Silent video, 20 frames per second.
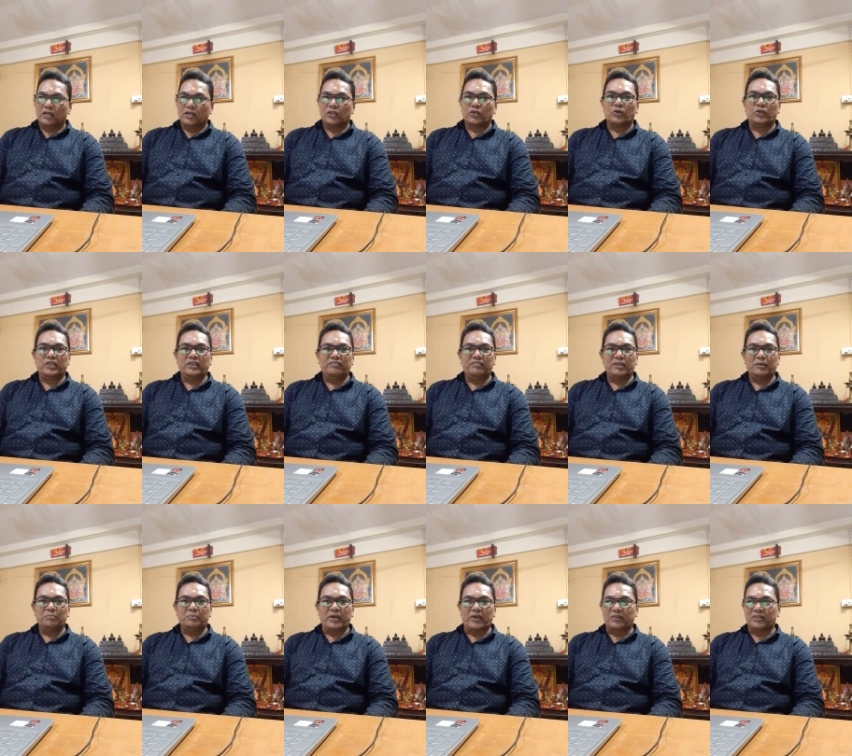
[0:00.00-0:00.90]
Good evening,
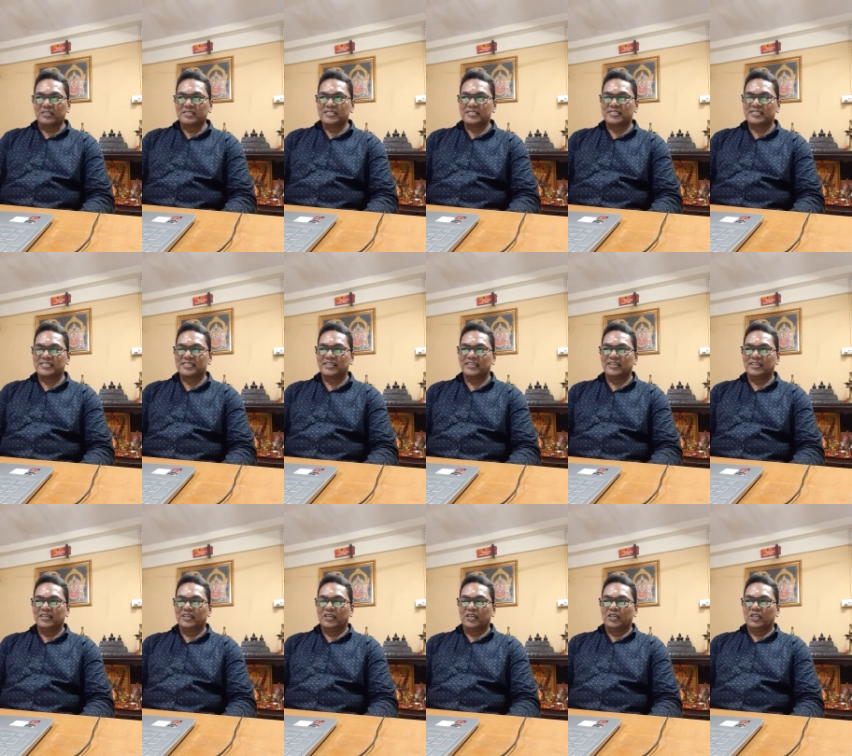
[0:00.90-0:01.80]
parents.
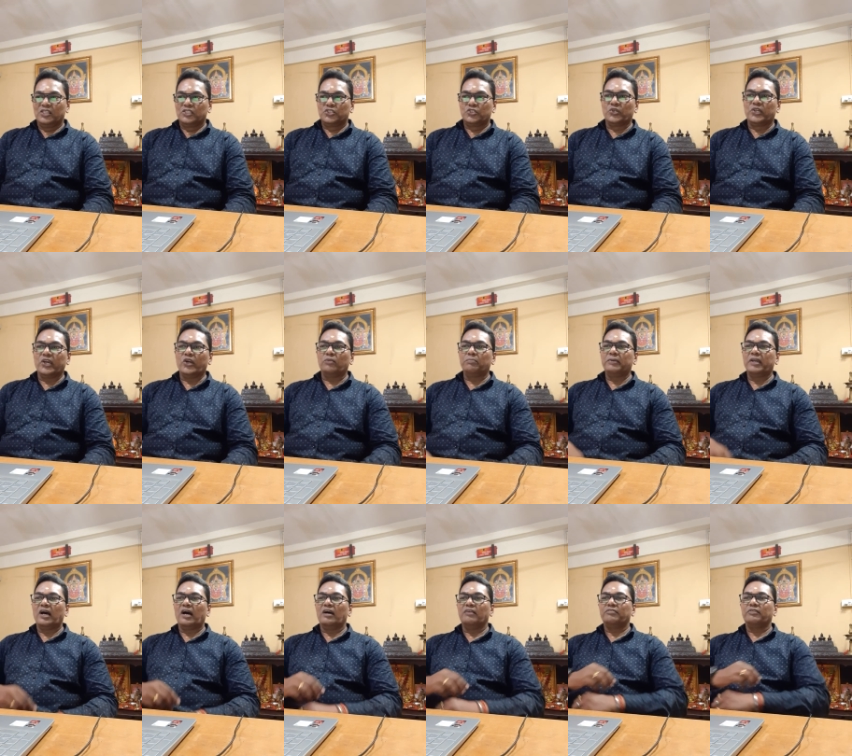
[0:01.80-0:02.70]
Today, on
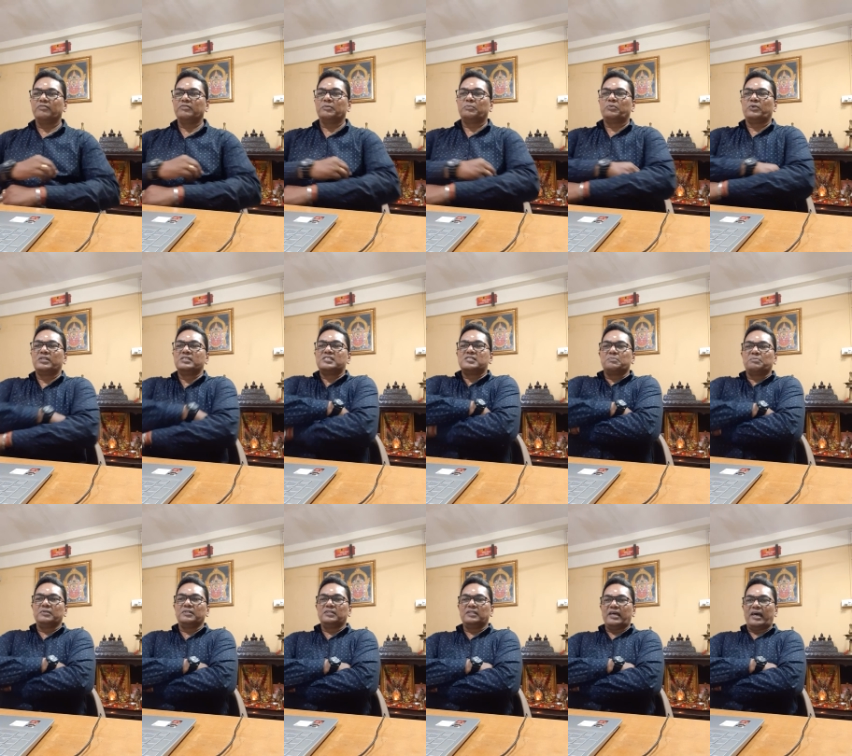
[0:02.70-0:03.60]
behalf of the
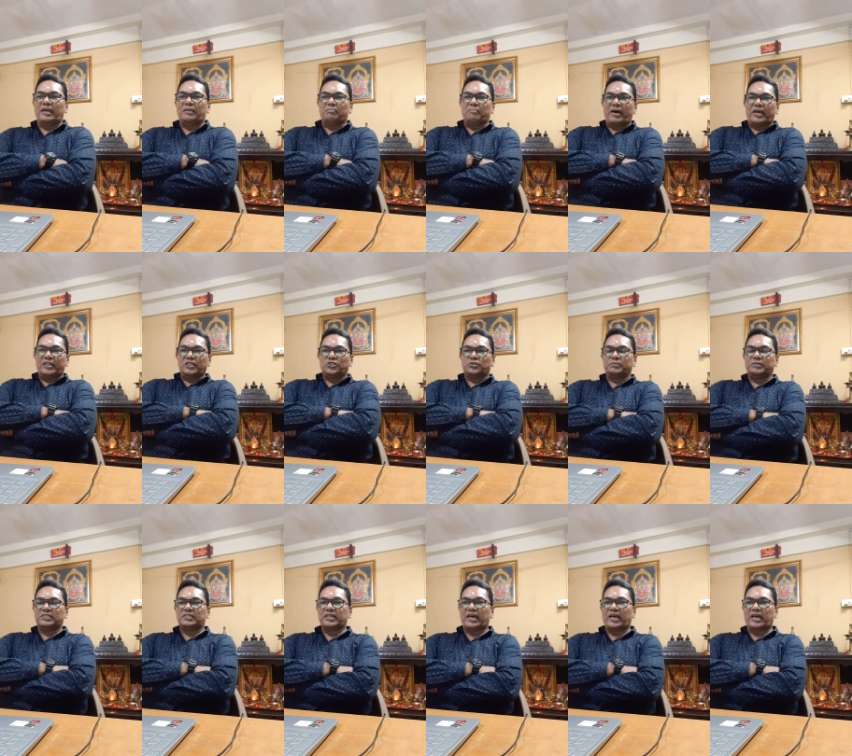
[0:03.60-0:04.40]
principal and management,